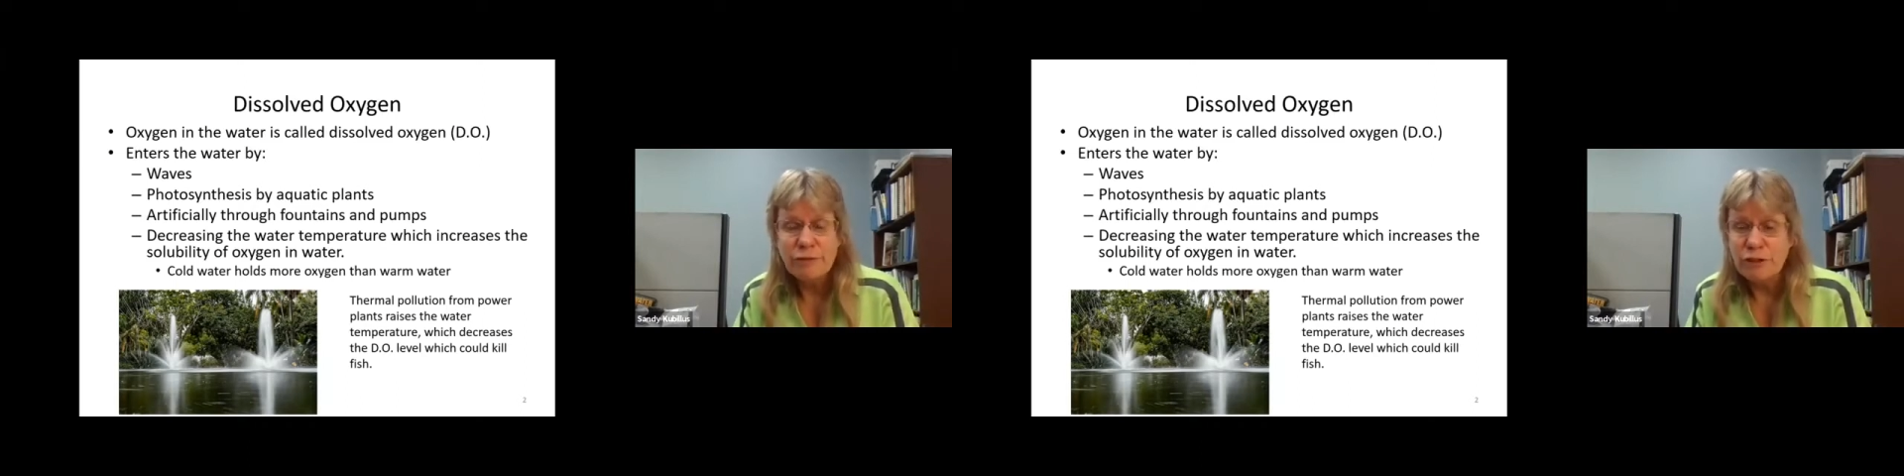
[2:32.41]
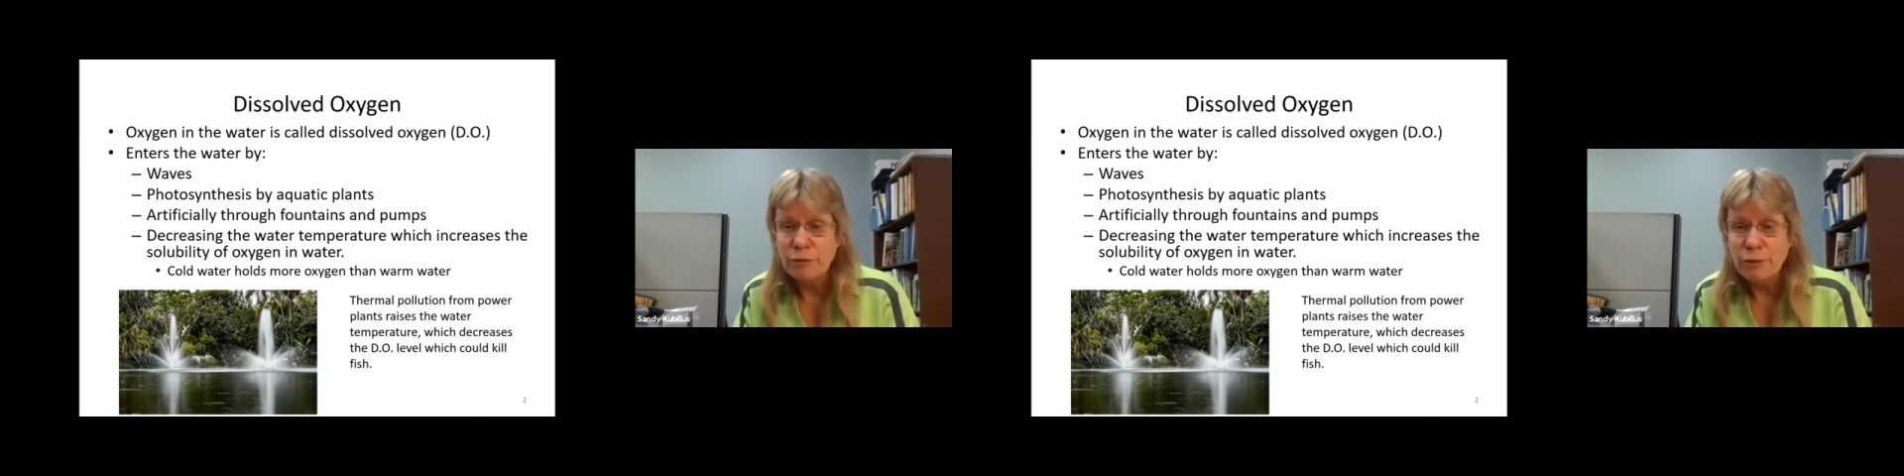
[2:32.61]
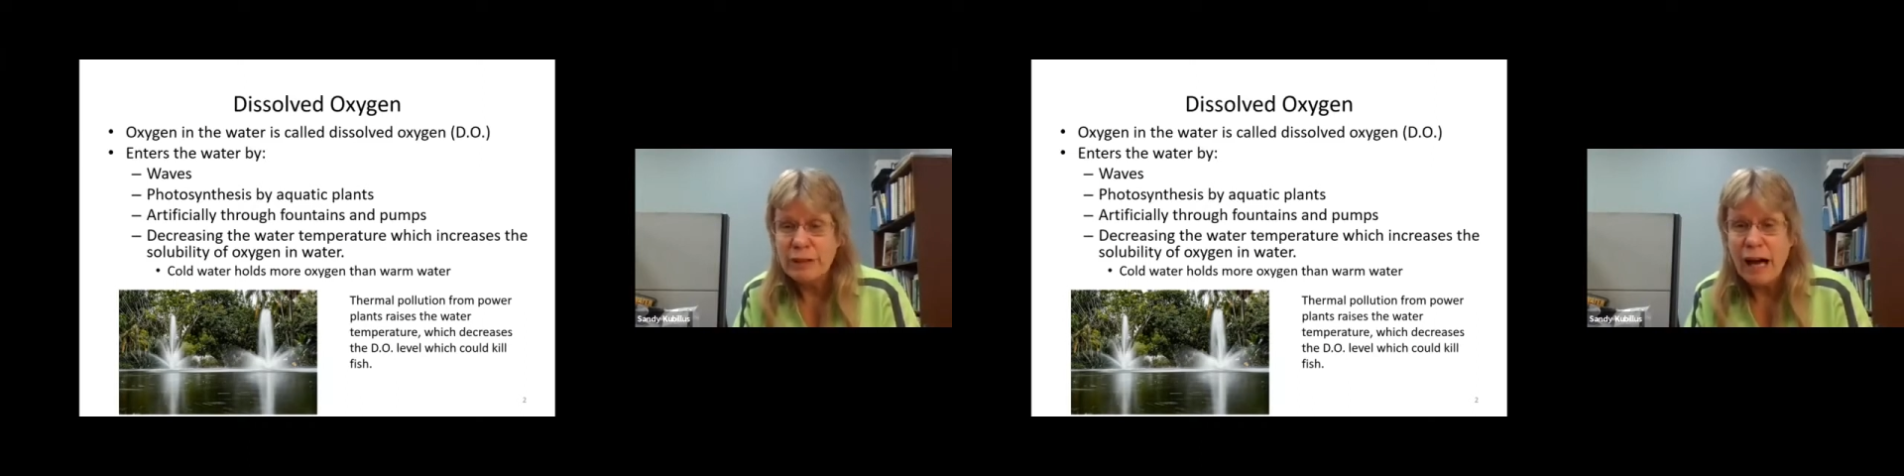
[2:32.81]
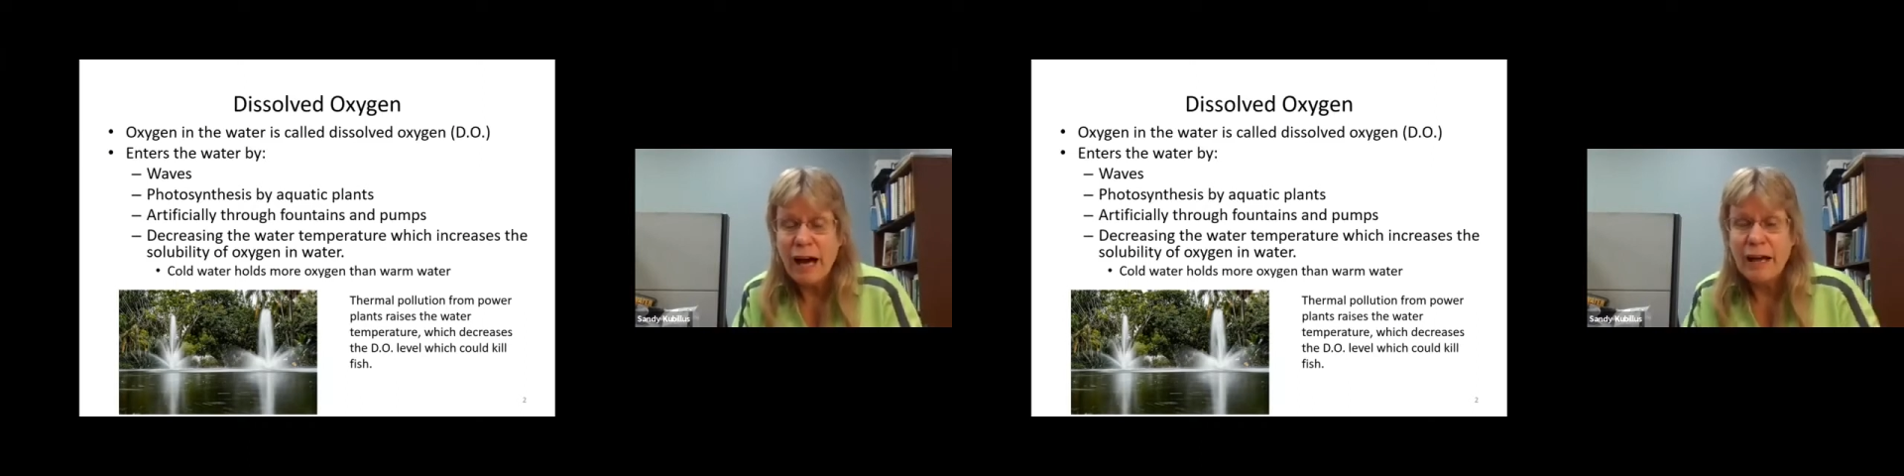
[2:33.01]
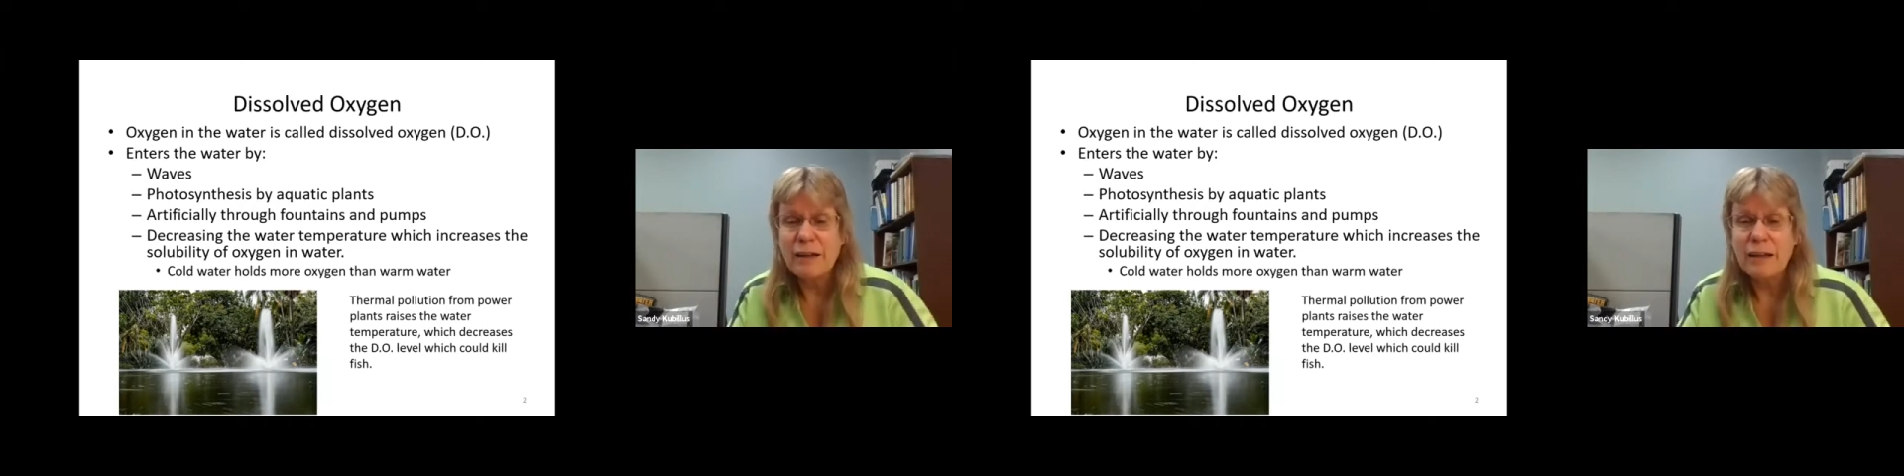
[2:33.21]
fish will
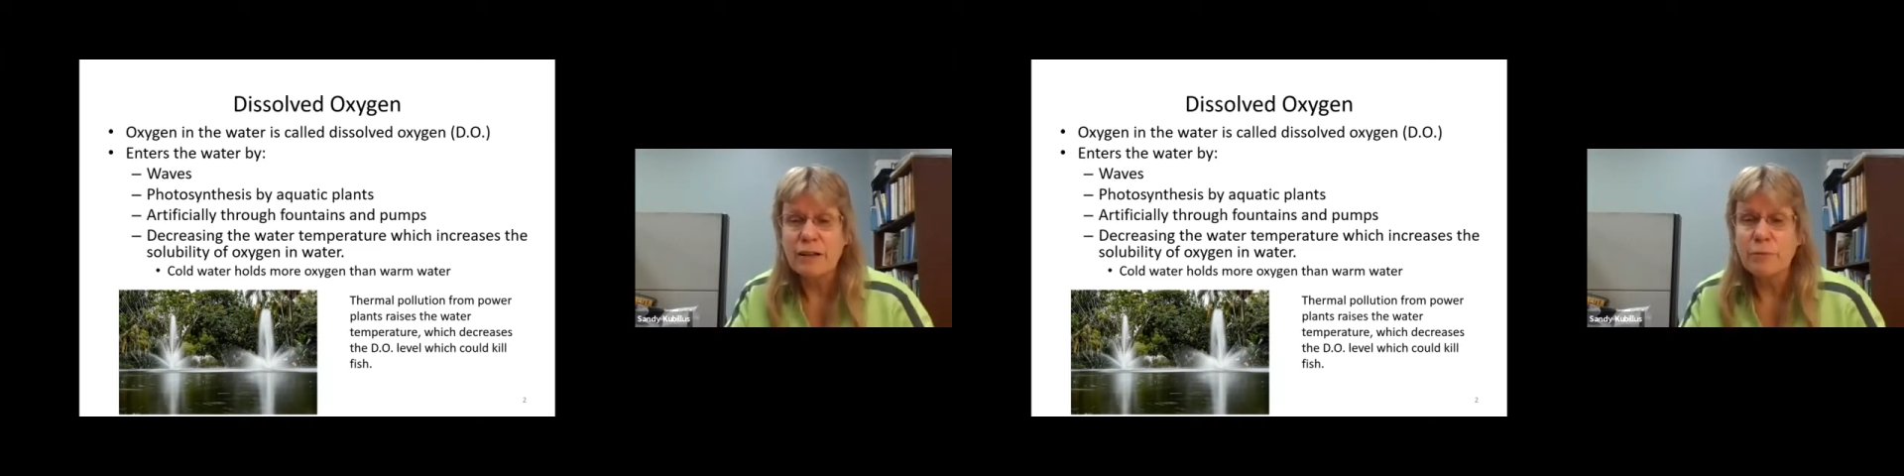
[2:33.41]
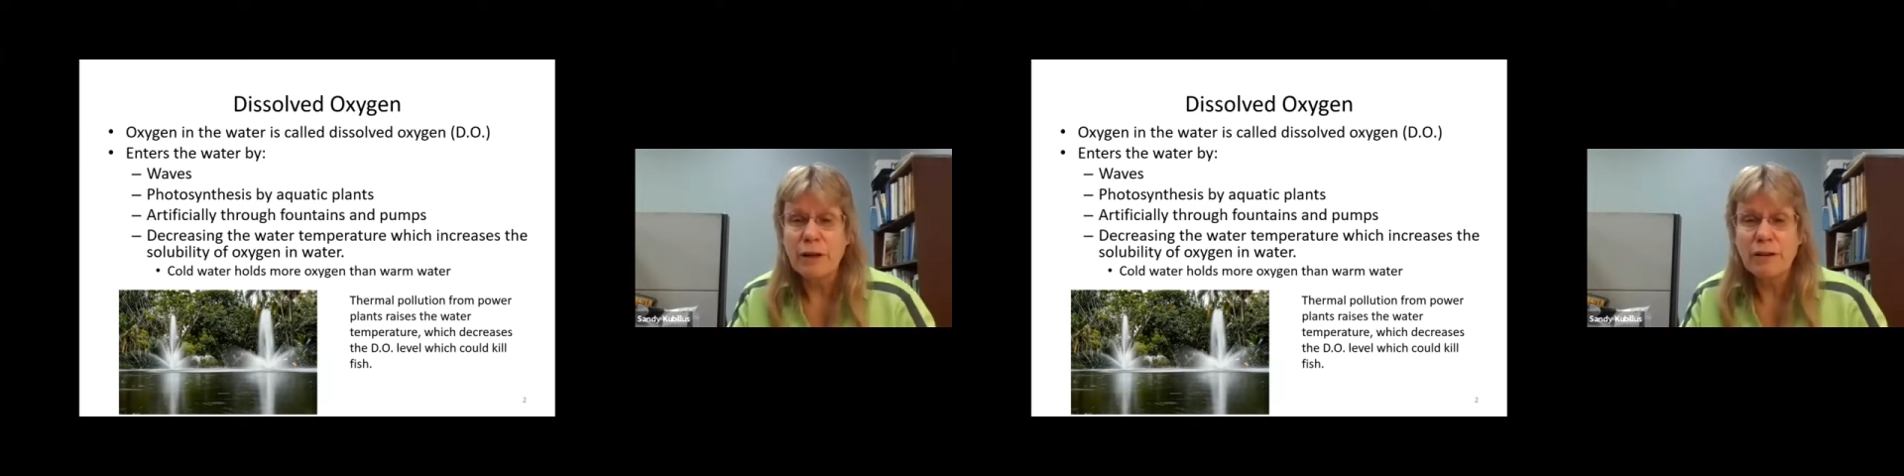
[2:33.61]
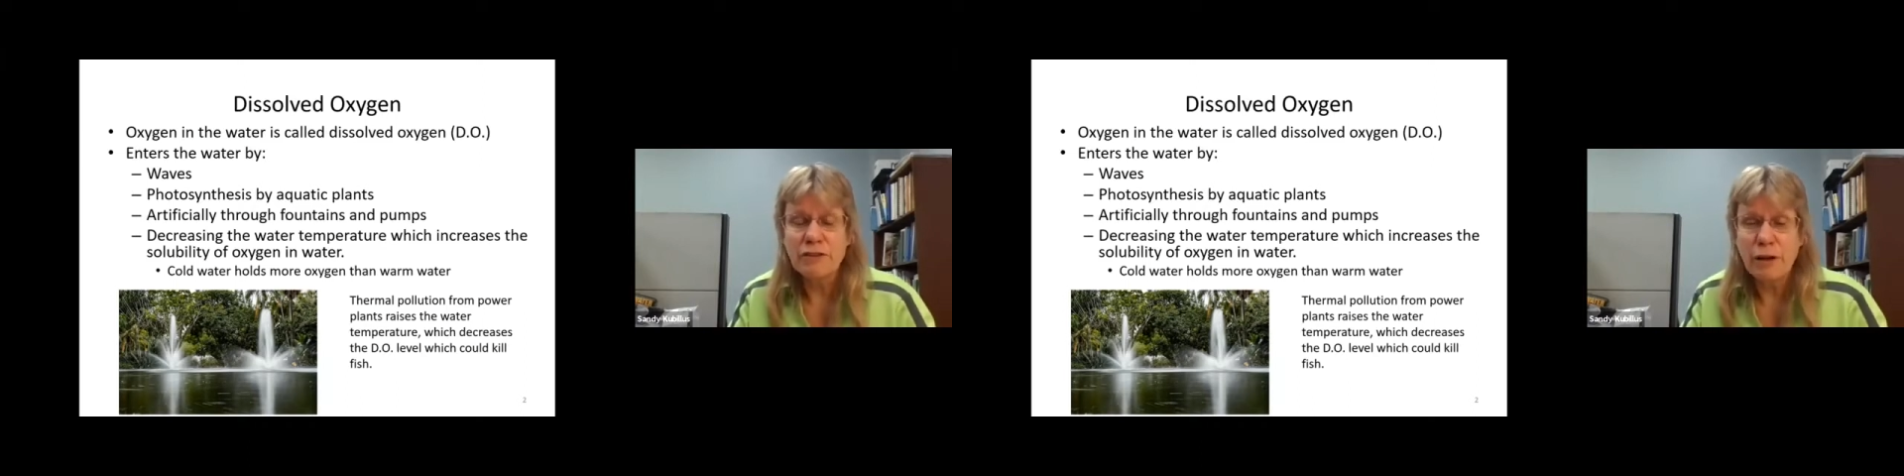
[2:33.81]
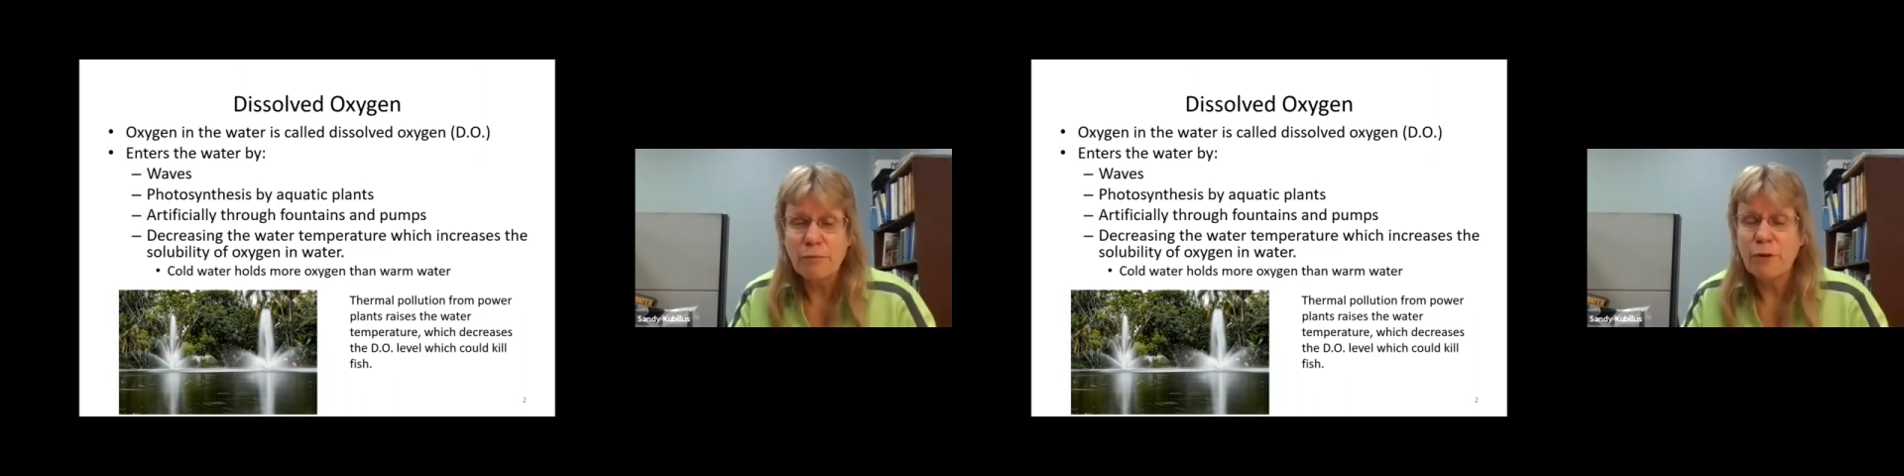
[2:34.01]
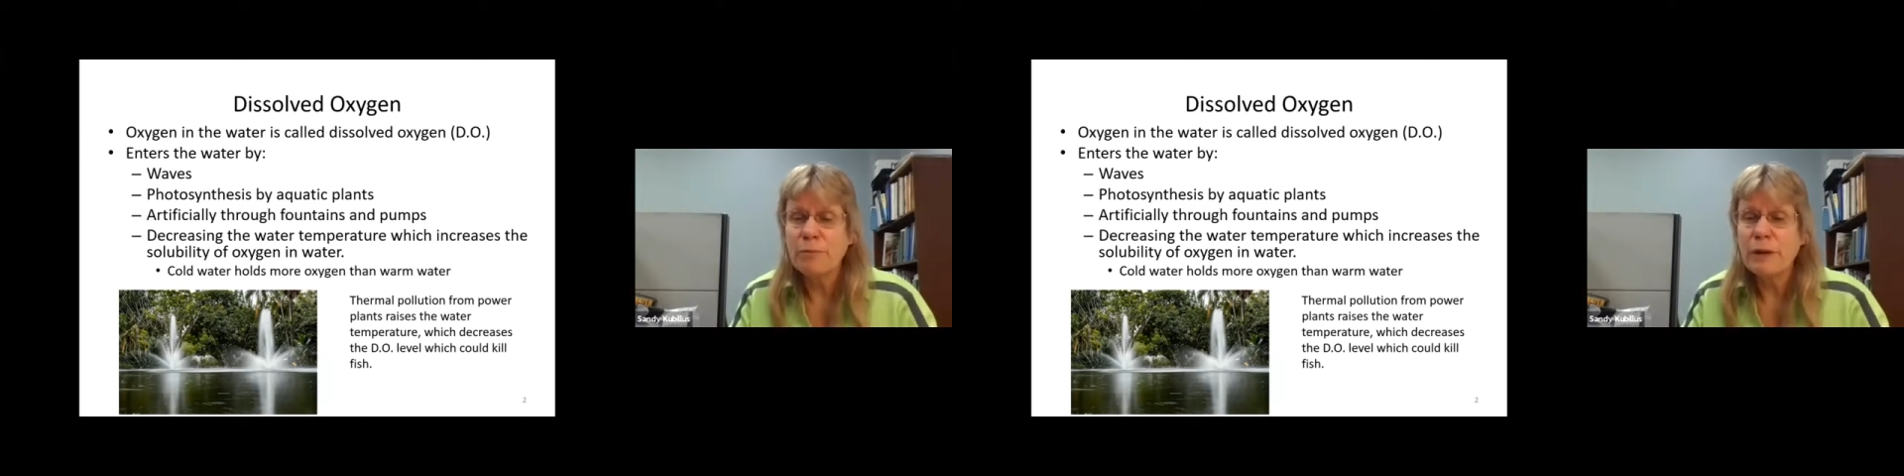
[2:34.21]
die in the middle of summer